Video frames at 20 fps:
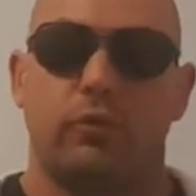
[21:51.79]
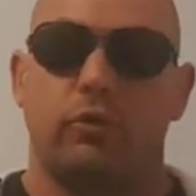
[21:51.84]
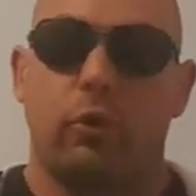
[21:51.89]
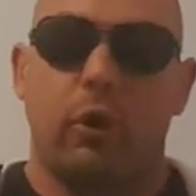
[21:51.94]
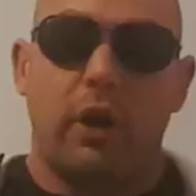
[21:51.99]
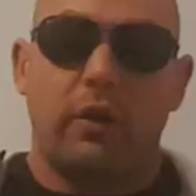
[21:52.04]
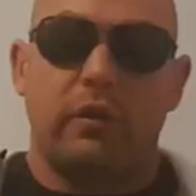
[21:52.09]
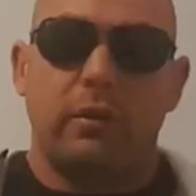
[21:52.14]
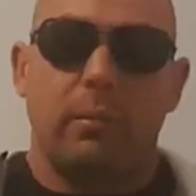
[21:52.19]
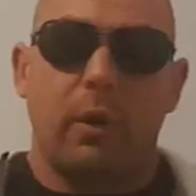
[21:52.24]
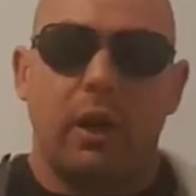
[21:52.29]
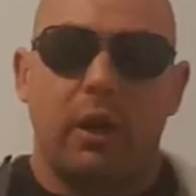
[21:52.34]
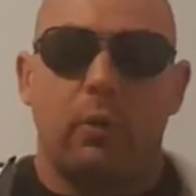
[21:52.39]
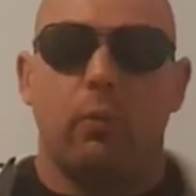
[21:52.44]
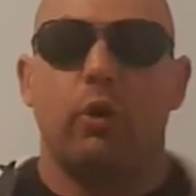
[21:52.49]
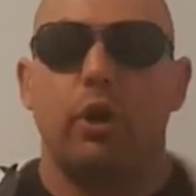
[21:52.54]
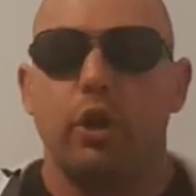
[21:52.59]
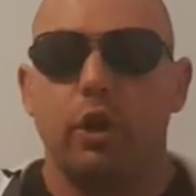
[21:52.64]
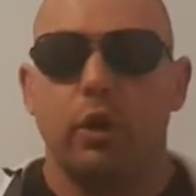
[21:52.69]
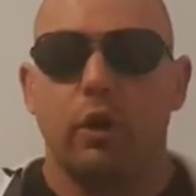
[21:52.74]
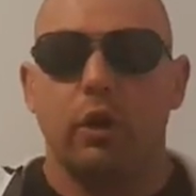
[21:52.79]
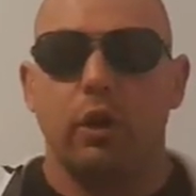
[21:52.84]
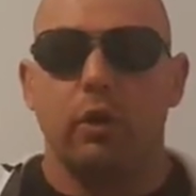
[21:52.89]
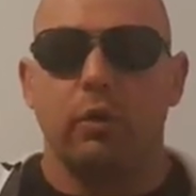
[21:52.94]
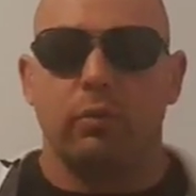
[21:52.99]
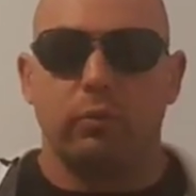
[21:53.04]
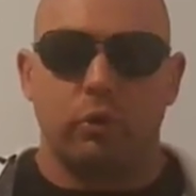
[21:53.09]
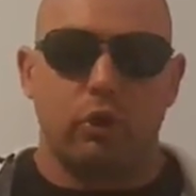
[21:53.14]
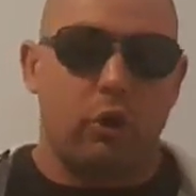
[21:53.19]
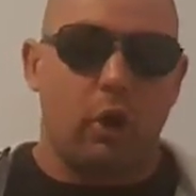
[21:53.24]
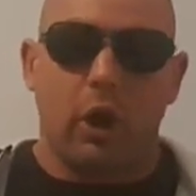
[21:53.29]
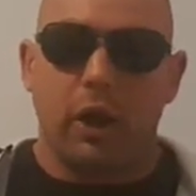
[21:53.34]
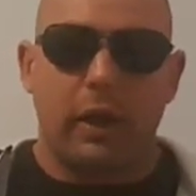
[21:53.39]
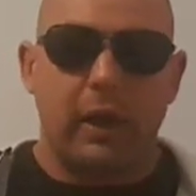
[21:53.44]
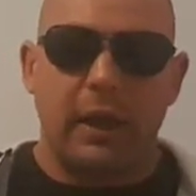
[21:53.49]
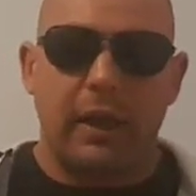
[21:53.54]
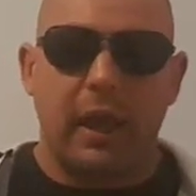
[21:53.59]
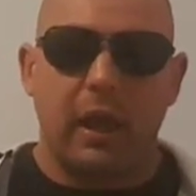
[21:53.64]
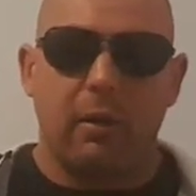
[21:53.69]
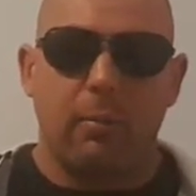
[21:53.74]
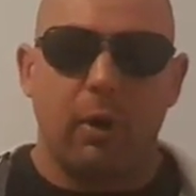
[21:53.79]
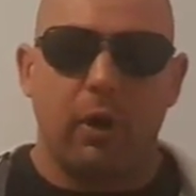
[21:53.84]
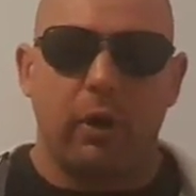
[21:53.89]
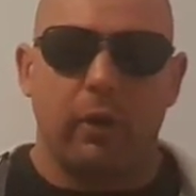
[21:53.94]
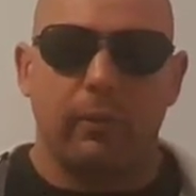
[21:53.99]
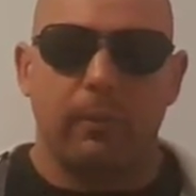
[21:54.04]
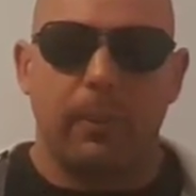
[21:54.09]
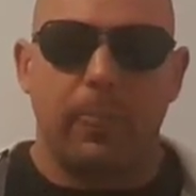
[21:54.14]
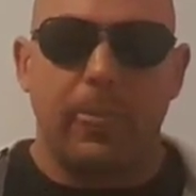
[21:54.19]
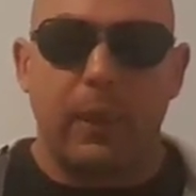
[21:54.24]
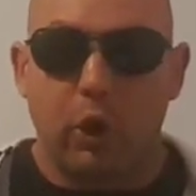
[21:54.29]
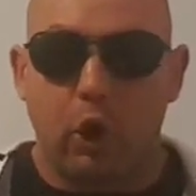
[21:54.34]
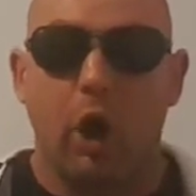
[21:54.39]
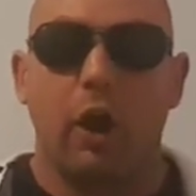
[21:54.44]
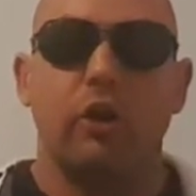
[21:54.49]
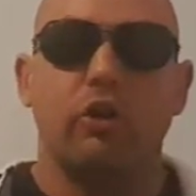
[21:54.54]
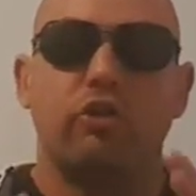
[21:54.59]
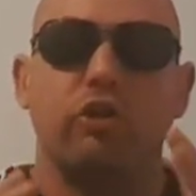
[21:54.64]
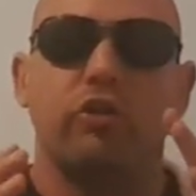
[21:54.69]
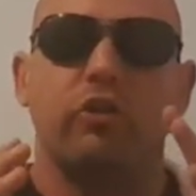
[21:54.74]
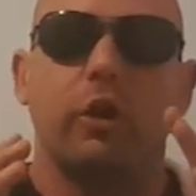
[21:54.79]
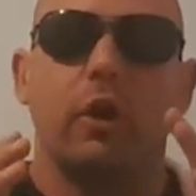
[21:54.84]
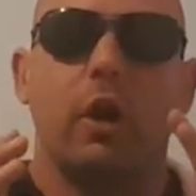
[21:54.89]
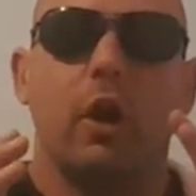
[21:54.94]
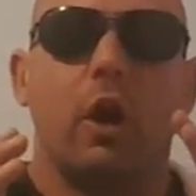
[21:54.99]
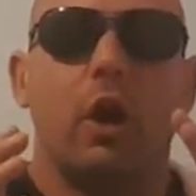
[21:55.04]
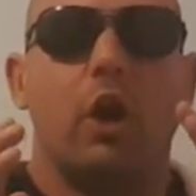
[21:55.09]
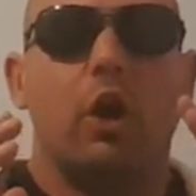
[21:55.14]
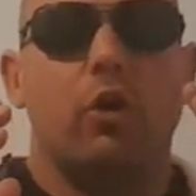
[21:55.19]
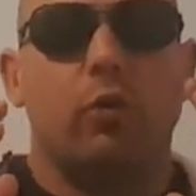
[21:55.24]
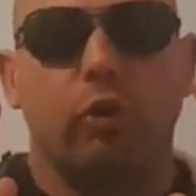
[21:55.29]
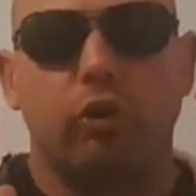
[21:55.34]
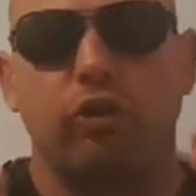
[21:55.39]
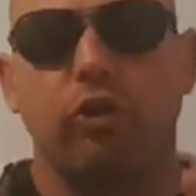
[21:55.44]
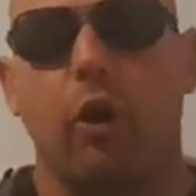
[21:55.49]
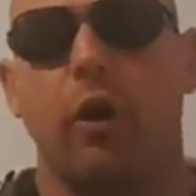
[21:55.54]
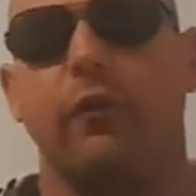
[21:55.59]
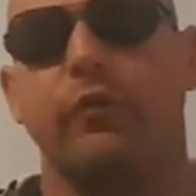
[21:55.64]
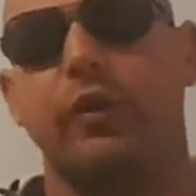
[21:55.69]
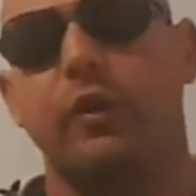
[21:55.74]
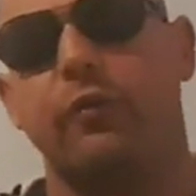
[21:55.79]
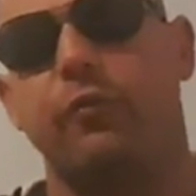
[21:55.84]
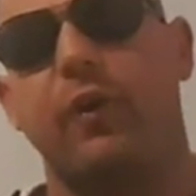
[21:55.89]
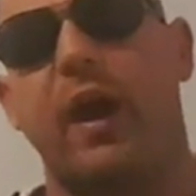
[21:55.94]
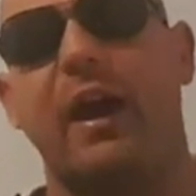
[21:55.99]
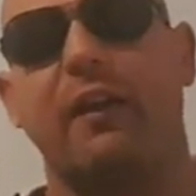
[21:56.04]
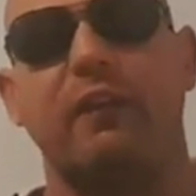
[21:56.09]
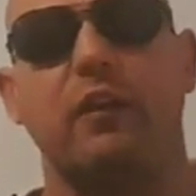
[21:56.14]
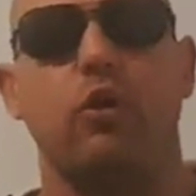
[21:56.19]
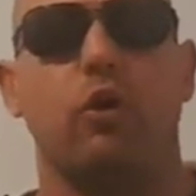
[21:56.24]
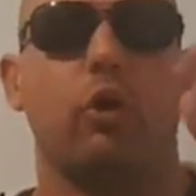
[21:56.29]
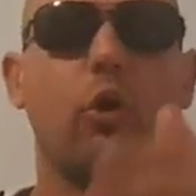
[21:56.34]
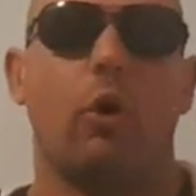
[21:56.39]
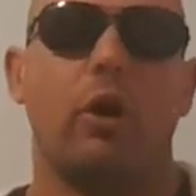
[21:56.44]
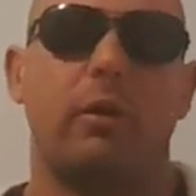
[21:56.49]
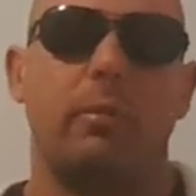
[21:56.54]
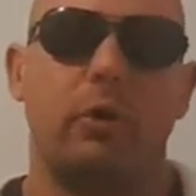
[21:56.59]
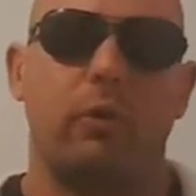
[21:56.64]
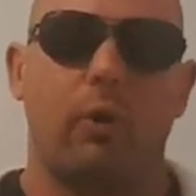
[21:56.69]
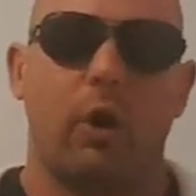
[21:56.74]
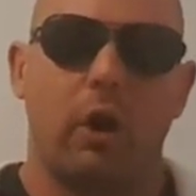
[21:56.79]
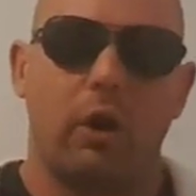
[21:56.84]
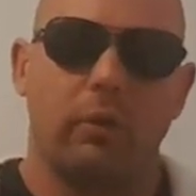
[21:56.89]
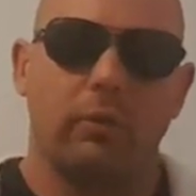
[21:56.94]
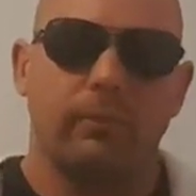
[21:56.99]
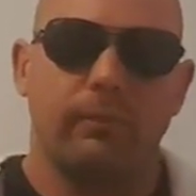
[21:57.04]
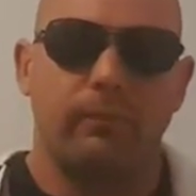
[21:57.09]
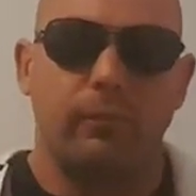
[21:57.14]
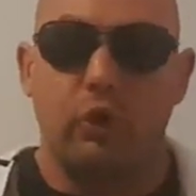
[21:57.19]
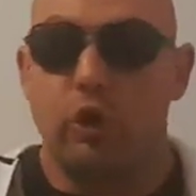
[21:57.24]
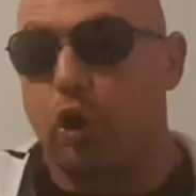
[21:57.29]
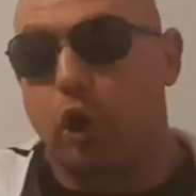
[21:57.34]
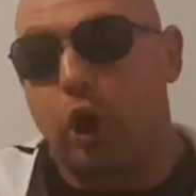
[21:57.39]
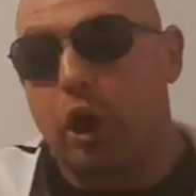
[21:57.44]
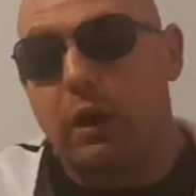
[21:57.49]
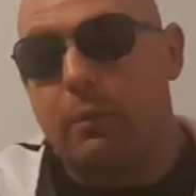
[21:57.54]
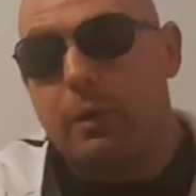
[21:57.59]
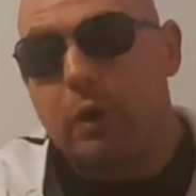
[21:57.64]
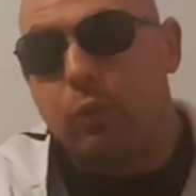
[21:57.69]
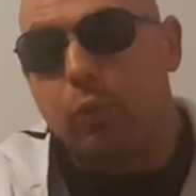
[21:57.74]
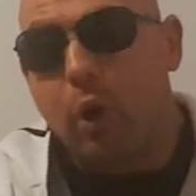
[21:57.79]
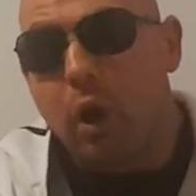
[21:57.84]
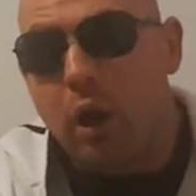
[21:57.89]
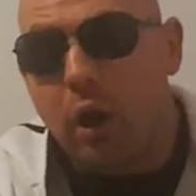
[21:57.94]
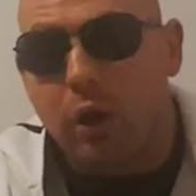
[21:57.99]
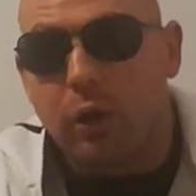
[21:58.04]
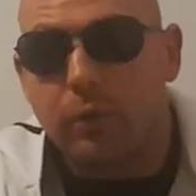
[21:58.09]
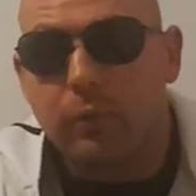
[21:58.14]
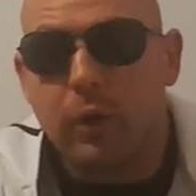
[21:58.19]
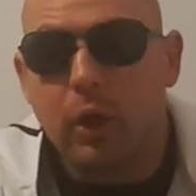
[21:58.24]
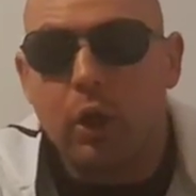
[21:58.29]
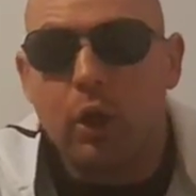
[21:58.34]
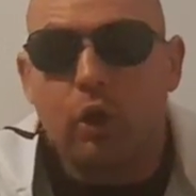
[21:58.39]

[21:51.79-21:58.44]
Crazy money. What are you going to do? You're not going to get them all. You got to just resolve to the fact that you're going to be wrong. You're going to be wrong.